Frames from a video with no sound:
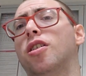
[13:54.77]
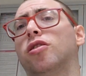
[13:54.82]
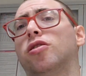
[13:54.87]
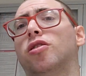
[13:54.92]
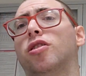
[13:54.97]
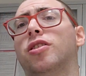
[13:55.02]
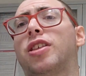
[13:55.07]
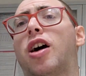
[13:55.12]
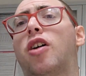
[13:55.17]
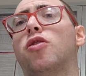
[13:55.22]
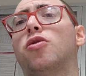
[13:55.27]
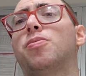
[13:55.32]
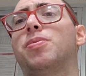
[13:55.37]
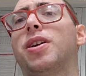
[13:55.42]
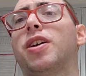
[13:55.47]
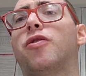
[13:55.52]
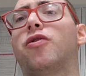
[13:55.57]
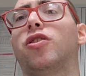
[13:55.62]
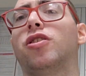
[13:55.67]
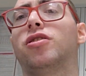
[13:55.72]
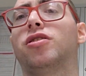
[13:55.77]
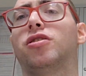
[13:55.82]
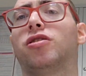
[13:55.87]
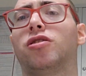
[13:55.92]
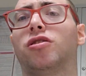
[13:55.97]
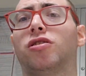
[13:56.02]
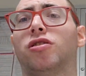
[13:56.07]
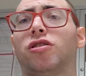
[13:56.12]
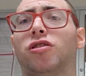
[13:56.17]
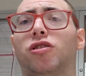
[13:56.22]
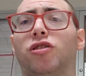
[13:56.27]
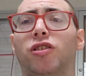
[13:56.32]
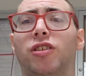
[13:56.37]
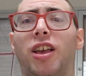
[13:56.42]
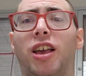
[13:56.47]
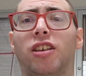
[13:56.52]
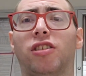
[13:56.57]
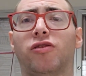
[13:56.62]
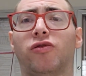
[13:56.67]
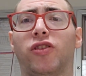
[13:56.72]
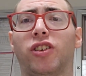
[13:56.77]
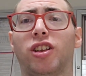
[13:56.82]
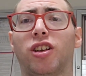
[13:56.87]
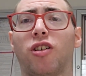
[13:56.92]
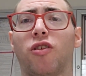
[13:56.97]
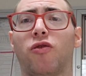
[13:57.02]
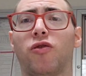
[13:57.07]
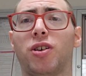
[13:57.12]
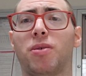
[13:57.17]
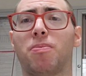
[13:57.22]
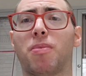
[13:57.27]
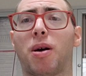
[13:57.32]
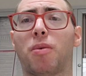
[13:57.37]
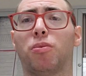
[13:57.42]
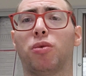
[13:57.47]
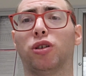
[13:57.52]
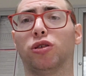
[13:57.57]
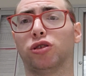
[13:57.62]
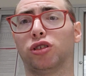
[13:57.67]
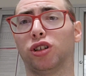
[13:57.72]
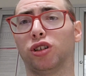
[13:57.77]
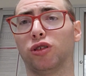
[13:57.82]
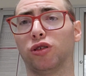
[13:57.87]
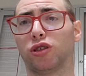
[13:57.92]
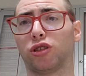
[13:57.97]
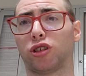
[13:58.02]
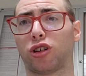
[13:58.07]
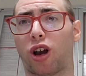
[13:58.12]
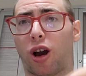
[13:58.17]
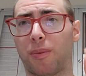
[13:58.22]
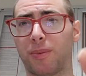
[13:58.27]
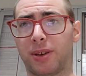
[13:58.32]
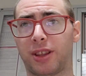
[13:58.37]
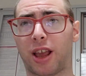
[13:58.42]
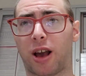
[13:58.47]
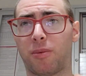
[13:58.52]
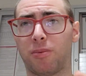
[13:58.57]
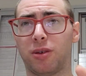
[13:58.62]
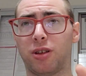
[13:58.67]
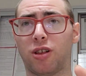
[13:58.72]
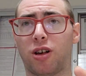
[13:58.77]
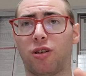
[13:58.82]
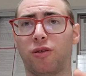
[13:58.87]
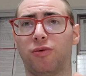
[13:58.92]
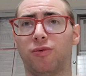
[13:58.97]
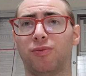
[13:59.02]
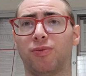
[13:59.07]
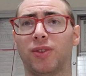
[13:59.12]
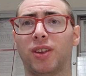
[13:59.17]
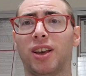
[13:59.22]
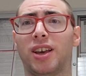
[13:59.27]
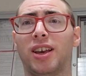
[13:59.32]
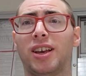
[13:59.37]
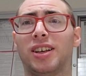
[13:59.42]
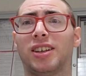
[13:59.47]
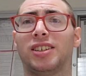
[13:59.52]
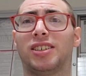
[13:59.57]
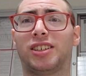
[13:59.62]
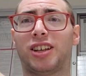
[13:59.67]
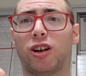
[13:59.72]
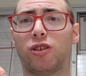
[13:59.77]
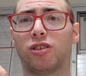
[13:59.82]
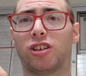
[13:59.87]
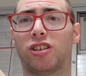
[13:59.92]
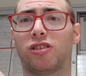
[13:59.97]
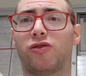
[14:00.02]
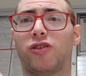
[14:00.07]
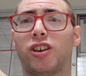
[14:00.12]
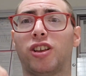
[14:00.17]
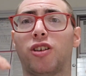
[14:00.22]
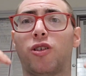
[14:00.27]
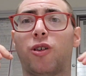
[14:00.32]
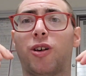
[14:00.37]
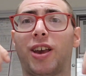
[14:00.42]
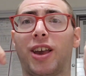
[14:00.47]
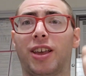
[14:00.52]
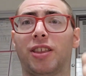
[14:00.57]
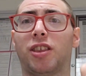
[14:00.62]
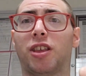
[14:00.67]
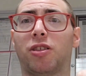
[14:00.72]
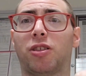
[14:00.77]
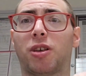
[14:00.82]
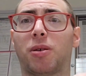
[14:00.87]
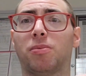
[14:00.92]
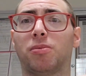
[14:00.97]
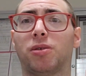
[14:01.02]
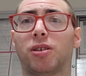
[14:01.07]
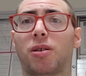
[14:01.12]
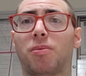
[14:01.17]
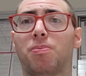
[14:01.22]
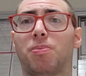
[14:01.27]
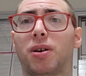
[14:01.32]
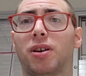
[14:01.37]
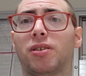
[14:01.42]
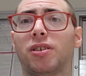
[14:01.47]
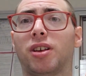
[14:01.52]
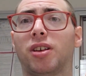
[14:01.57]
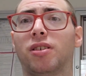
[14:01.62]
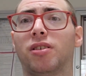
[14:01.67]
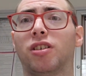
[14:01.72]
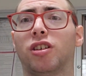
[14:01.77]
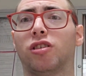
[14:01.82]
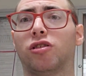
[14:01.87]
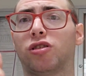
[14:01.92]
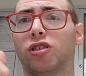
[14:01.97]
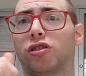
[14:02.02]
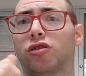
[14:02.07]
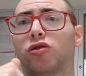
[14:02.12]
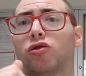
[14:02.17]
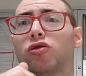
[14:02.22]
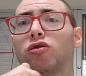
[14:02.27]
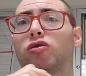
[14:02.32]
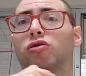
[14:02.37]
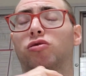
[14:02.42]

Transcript: So that will be it for today's video. Remember to comment down below, share this video, hit the thumbs up button, sus